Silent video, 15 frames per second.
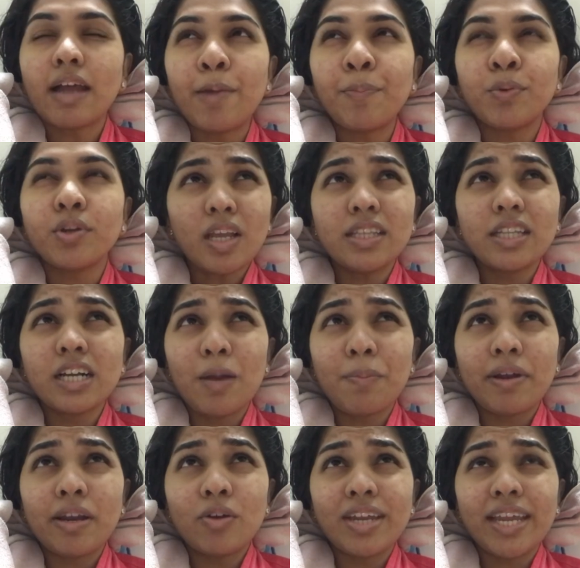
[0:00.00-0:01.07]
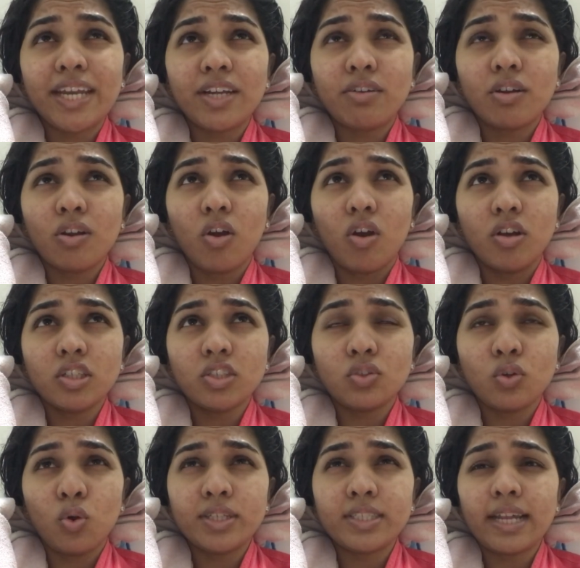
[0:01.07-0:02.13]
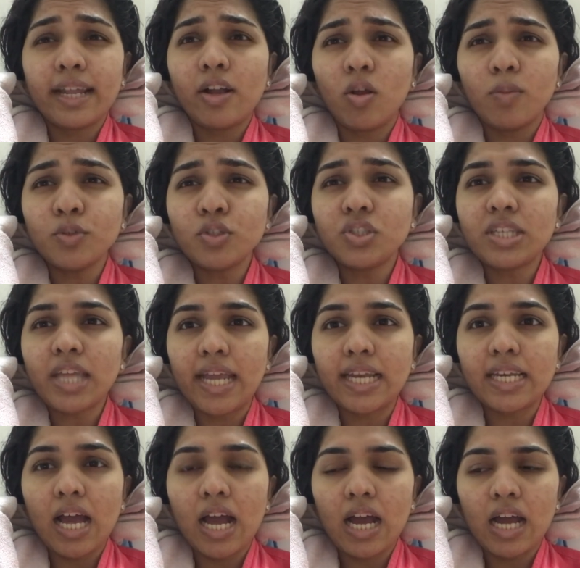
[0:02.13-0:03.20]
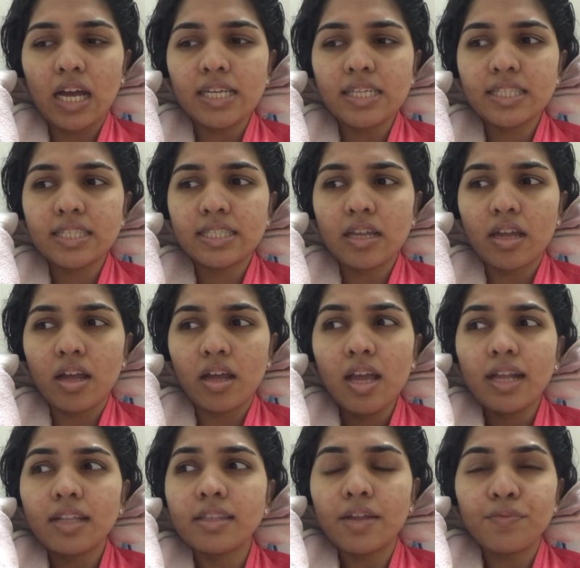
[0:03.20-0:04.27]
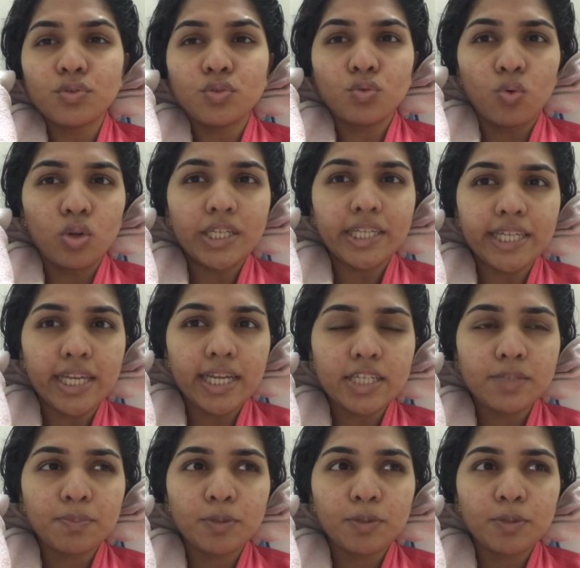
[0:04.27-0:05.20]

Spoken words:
I put the cup around 8 o'clock, so it's like almost 10 hours there was no leakage.